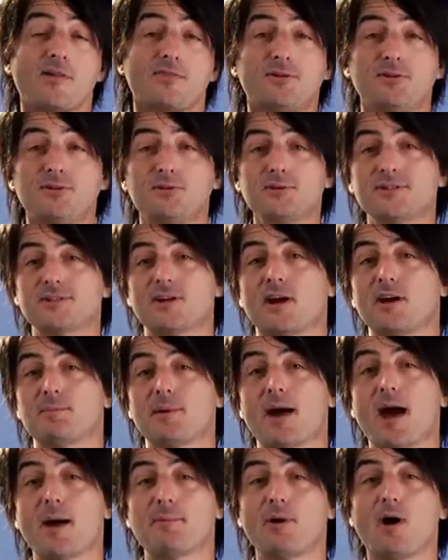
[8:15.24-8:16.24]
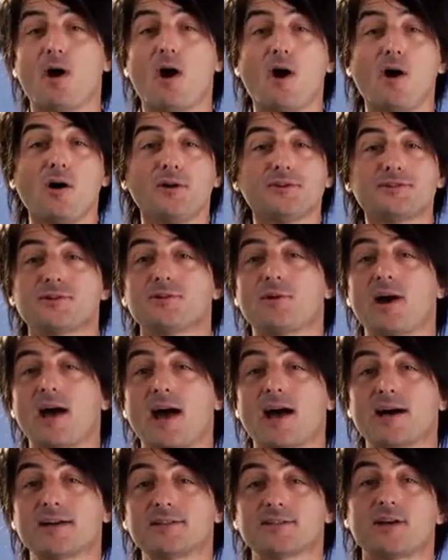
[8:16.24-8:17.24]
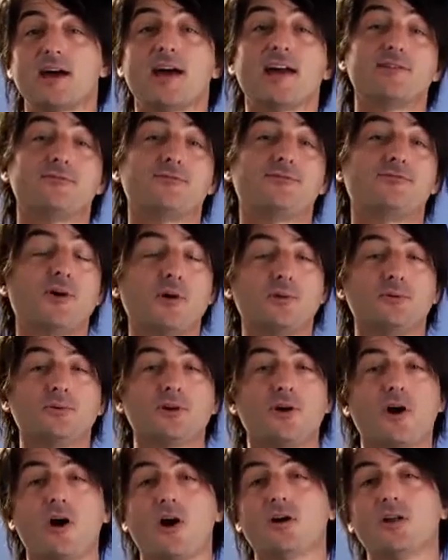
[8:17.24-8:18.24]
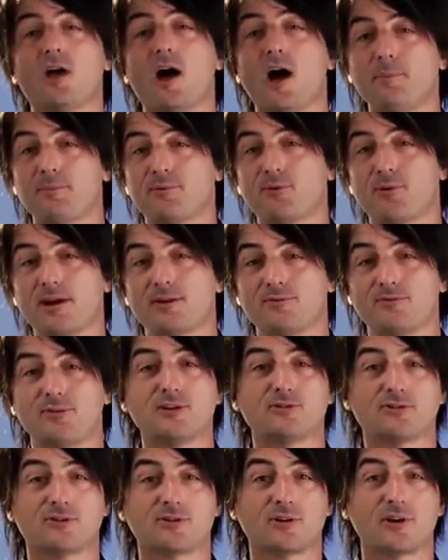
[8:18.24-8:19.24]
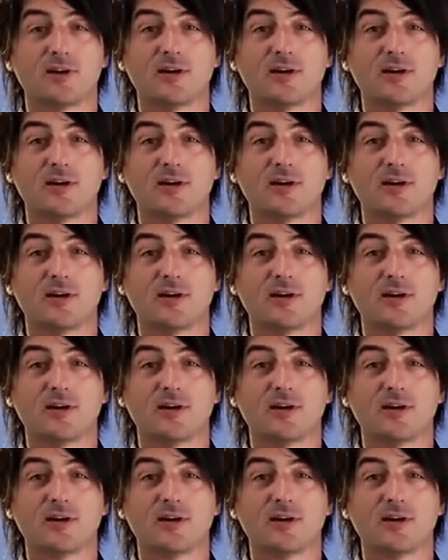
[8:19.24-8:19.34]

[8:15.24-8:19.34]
The new Skype app also has a phone call upgrade feature,